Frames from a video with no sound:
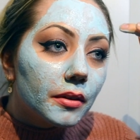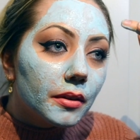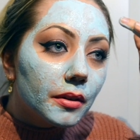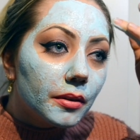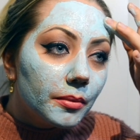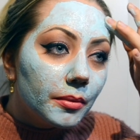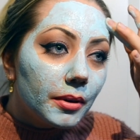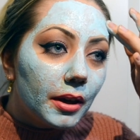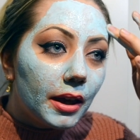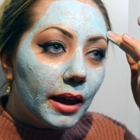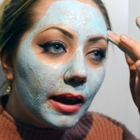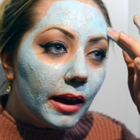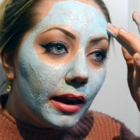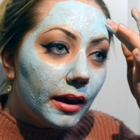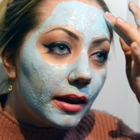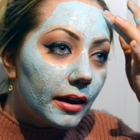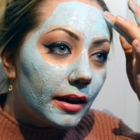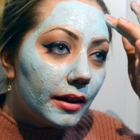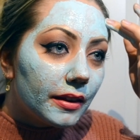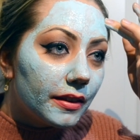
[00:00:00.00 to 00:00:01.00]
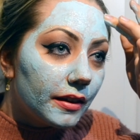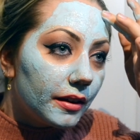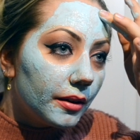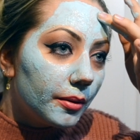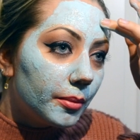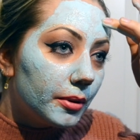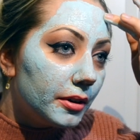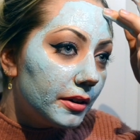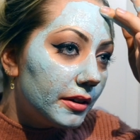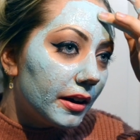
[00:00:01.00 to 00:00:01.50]
Okay, I think
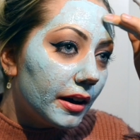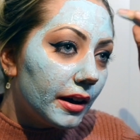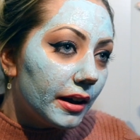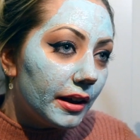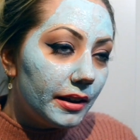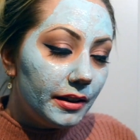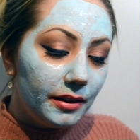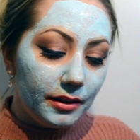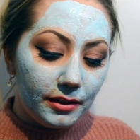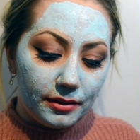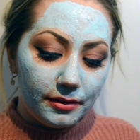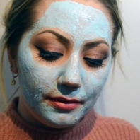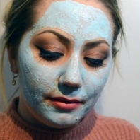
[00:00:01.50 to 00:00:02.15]
we're done.